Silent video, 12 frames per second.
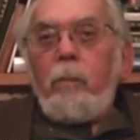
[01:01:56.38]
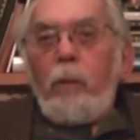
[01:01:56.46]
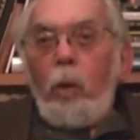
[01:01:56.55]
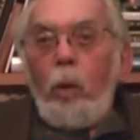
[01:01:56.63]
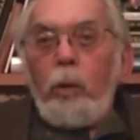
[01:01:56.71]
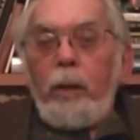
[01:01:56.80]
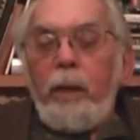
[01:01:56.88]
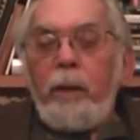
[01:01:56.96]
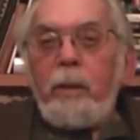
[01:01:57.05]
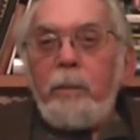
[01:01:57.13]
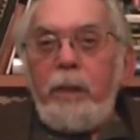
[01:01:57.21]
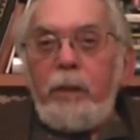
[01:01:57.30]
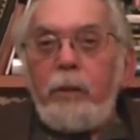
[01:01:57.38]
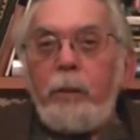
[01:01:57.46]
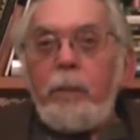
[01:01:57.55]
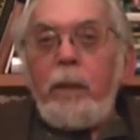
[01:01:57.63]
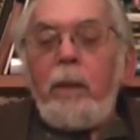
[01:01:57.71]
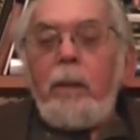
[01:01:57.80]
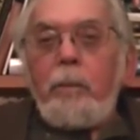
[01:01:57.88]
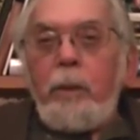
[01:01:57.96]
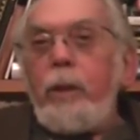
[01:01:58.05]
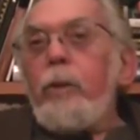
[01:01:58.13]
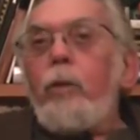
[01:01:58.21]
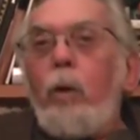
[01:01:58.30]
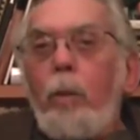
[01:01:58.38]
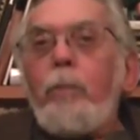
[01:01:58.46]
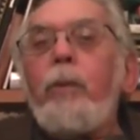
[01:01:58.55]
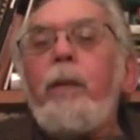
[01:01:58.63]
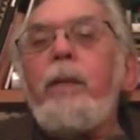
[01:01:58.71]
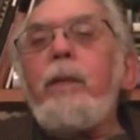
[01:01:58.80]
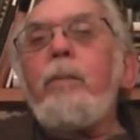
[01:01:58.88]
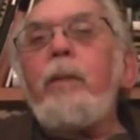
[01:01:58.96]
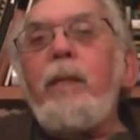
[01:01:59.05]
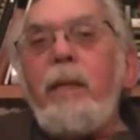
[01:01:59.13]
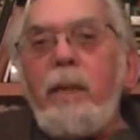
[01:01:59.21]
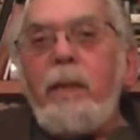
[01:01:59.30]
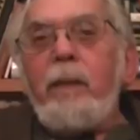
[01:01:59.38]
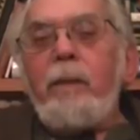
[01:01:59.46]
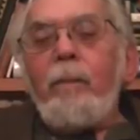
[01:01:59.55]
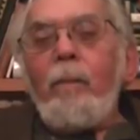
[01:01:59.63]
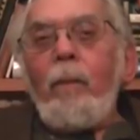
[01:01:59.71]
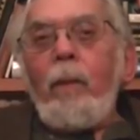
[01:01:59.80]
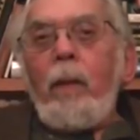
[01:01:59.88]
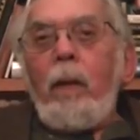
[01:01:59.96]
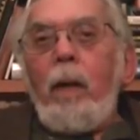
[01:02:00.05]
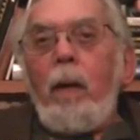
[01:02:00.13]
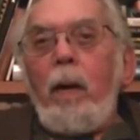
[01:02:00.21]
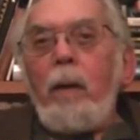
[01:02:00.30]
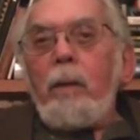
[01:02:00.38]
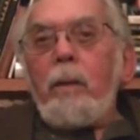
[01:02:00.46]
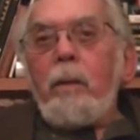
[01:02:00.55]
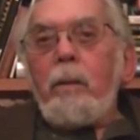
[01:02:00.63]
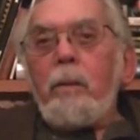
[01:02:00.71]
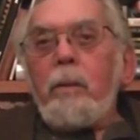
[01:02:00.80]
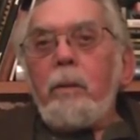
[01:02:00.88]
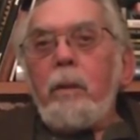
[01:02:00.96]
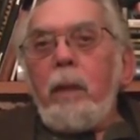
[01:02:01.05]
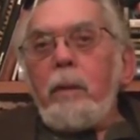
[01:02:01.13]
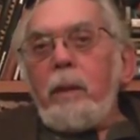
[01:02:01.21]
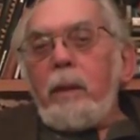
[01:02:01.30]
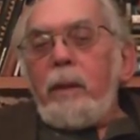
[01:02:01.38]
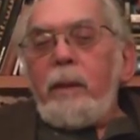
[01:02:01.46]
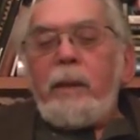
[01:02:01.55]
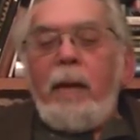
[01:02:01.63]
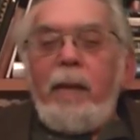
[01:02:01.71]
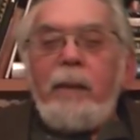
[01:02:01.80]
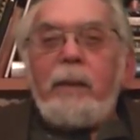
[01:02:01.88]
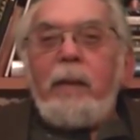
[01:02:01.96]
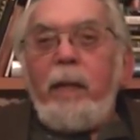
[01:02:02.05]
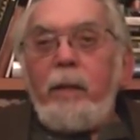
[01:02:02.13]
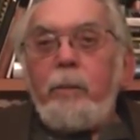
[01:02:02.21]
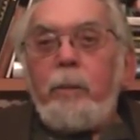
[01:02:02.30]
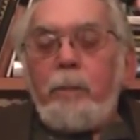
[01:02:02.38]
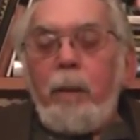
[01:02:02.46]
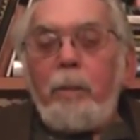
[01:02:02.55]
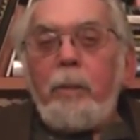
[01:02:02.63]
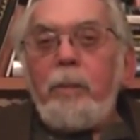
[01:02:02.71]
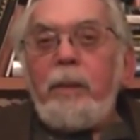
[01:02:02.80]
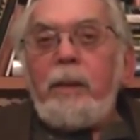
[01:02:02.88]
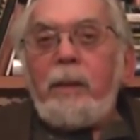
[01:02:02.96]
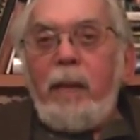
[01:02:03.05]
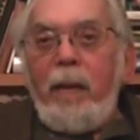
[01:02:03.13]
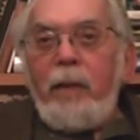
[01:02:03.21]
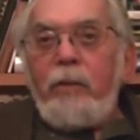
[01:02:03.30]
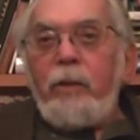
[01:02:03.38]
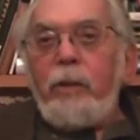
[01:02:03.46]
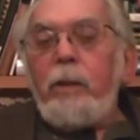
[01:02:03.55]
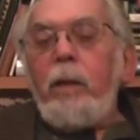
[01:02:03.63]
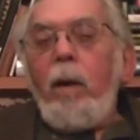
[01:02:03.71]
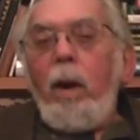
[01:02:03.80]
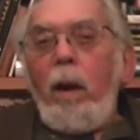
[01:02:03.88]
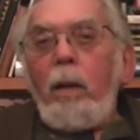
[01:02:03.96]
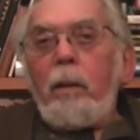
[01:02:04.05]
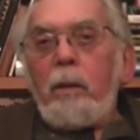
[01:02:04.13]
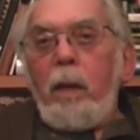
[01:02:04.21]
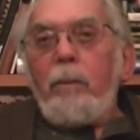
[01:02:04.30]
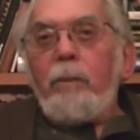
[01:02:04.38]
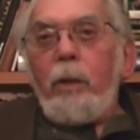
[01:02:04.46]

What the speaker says: Old Kingdom Egypt, but incorporated within it are at least a stage, but probably stages of